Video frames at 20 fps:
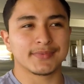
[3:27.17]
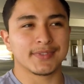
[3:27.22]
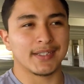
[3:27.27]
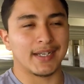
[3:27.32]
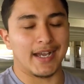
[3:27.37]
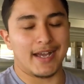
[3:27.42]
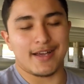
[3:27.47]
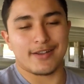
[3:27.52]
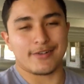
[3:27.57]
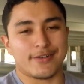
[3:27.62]

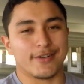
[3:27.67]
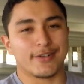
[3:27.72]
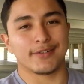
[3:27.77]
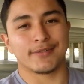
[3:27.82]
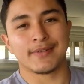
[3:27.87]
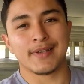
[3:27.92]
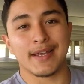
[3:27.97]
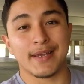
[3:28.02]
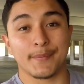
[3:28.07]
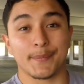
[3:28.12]
I don't know,
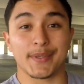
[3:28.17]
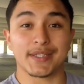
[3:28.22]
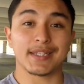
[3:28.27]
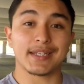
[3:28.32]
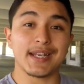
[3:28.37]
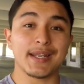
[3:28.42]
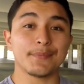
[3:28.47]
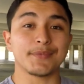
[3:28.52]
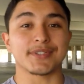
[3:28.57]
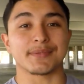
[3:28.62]
but the
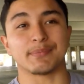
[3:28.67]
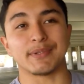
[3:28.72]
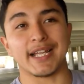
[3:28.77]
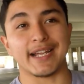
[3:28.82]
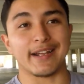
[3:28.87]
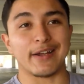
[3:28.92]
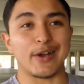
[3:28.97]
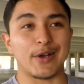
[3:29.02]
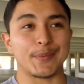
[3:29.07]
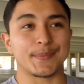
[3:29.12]
name was
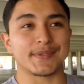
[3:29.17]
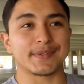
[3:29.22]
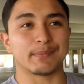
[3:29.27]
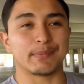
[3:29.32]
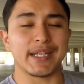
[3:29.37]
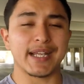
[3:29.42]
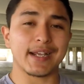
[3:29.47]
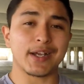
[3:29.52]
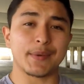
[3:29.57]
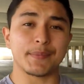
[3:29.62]
Black
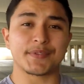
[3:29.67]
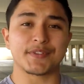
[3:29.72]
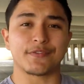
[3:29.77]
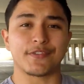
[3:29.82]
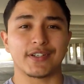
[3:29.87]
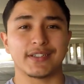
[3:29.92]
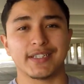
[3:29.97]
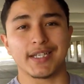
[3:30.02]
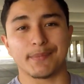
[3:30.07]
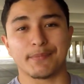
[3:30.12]
Ops
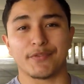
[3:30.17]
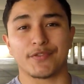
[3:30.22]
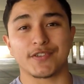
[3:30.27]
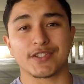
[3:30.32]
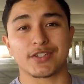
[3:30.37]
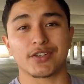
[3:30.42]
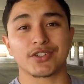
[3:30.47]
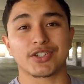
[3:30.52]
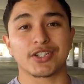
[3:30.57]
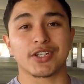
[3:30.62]
front lip. If you
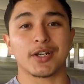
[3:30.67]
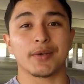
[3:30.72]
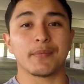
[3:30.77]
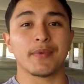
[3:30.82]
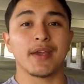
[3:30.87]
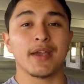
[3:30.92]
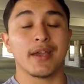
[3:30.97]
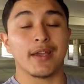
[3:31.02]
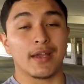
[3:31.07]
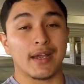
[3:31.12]
search it up,
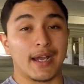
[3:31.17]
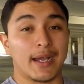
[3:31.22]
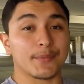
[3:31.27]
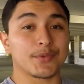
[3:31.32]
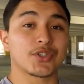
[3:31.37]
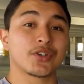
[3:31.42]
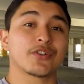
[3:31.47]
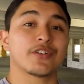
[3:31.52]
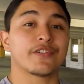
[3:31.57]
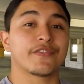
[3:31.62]
I'm
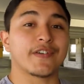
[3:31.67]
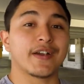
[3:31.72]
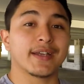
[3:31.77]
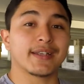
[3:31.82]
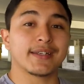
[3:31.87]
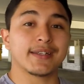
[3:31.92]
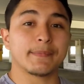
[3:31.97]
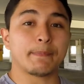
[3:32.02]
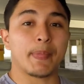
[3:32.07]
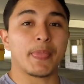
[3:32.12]
sure you'll
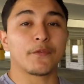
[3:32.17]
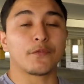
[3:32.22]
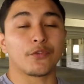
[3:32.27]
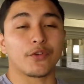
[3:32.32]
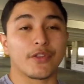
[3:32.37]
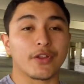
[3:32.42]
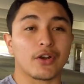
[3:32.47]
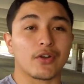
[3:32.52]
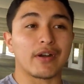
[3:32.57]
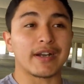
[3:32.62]
find it,
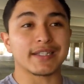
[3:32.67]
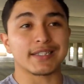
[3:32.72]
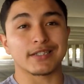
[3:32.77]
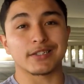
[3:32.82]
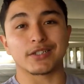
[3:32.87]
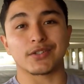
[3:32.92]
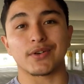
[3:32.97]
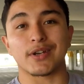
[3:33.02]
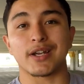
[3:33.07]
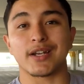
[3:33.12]
for the
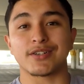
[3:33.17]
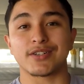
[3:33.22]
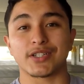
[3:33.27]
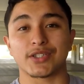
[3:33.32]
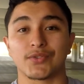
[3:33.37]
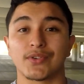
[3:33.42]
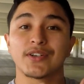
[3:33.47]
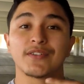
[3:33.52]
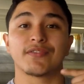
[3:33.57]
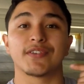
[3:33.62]
Chrysler 300
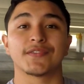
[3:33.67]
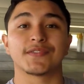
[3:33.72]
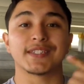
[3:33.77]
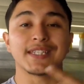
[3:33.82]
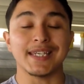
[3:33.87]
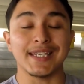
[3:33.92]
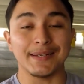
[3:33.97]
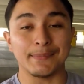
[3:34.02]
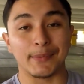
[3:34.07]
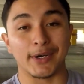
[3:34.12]

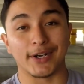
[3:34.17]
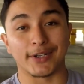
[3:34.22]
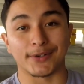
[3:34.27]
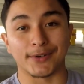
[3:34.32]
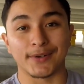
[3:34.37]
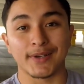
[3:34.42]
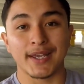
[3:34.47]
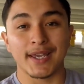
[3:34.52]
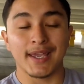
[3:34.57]
2015 model.